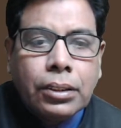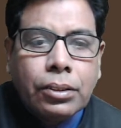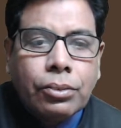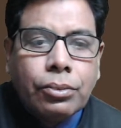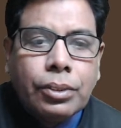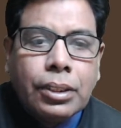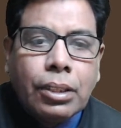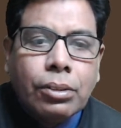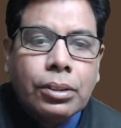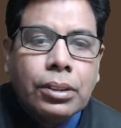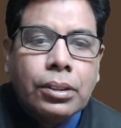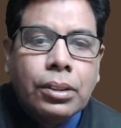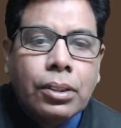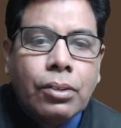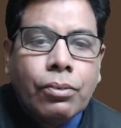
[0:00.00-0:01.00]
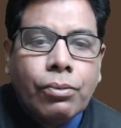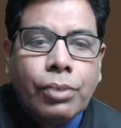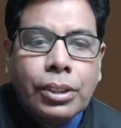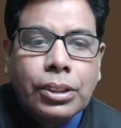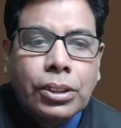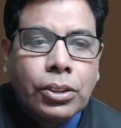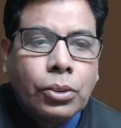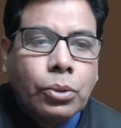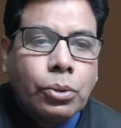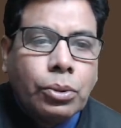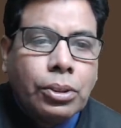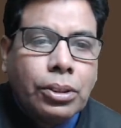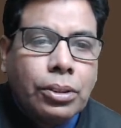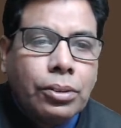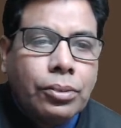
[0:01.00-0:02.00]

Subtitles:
we have the function codes.